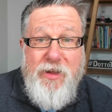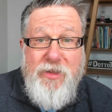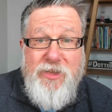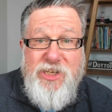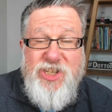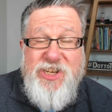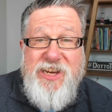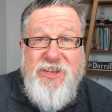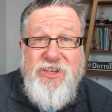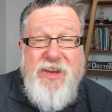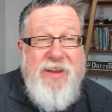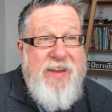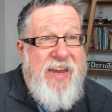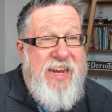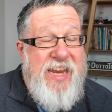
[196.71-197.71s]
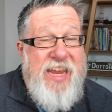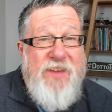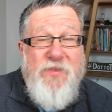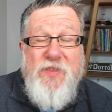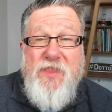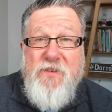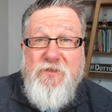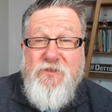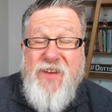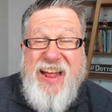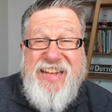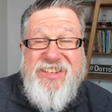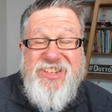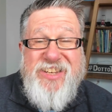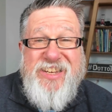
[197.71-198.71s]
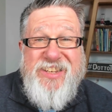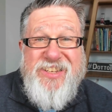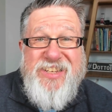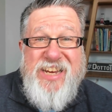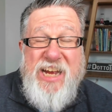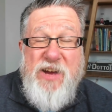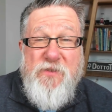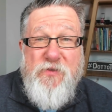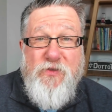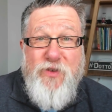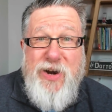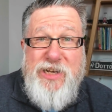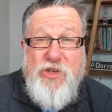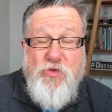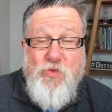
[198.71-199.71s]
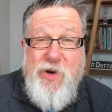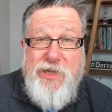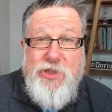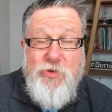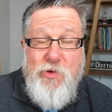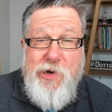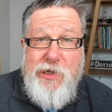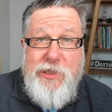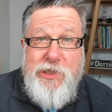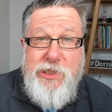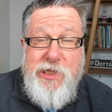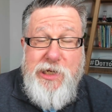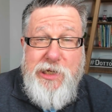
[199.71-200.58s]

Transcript: listings in even the fanciest of French restaurants